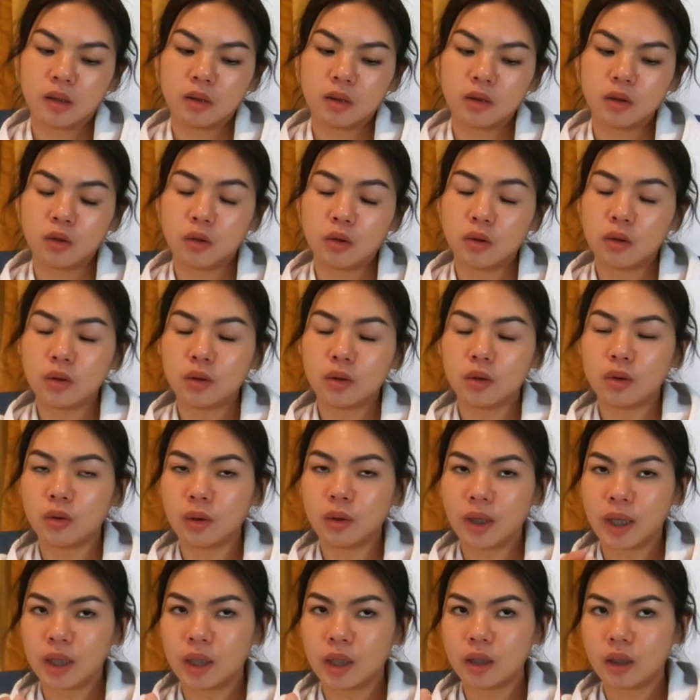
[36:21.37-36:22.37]
Don't do
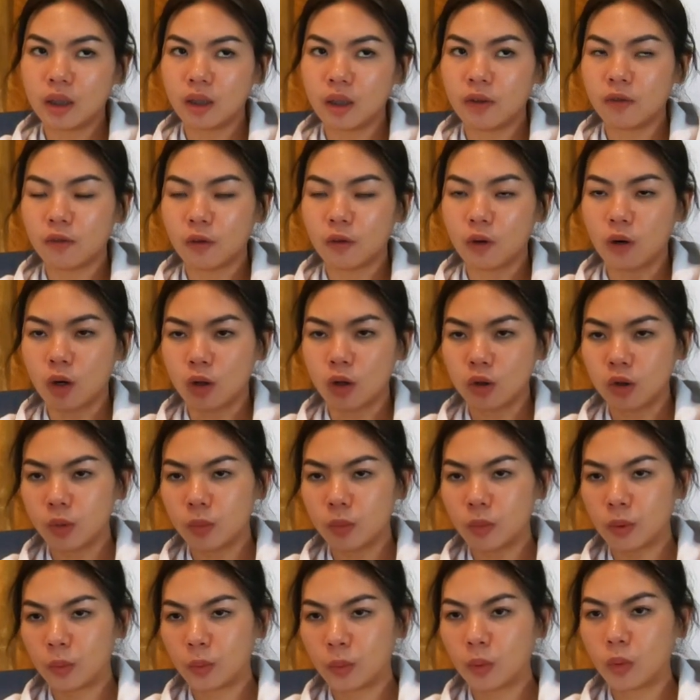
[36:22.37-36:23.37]
anything for other
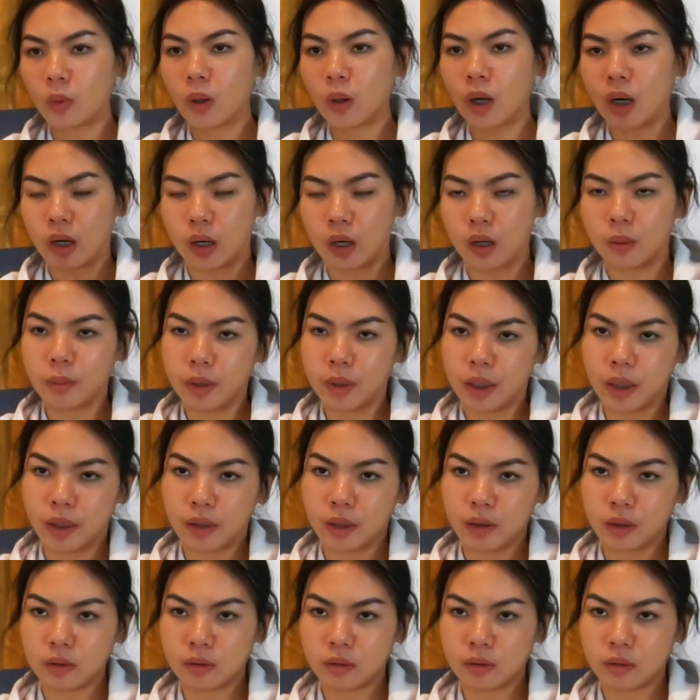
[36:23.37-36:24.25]
people are bad.